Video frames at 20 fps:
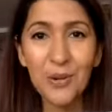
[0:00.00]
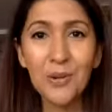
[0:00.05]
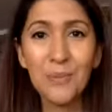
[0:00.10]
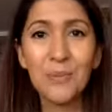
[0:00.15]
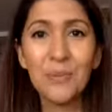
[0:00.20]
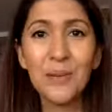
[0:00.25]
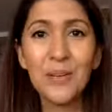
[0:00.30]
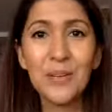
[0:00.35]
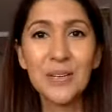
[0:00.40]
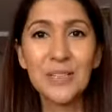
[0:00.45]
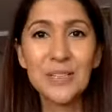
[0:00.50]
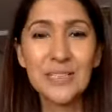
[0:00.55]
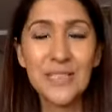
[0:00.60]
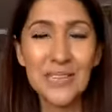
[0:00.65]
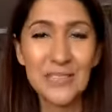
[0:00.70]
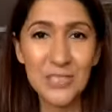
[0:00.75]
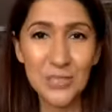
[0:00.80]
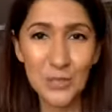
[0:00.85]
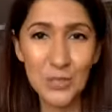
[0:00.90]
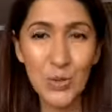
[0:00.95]
because that
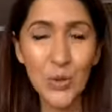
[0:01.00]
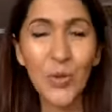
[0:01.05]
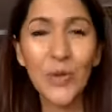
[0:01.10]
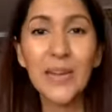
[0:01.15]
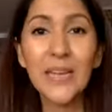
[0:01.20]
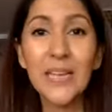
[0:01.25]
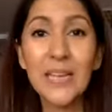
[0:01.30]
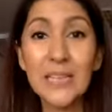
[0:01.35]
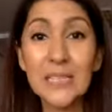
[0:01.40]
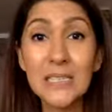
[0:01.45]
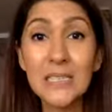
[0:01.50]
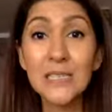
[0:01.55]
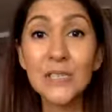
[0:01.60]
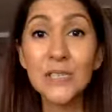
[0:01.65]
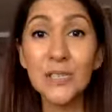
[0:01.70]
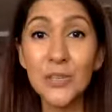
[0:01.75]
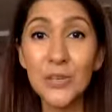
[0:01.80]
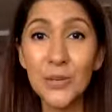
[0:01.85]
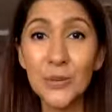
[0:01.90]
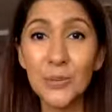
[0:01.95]
story isn't
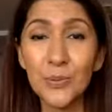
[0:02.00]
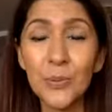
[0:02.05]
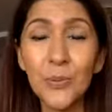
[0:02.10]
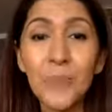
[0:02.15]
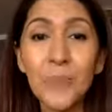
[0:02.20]
you.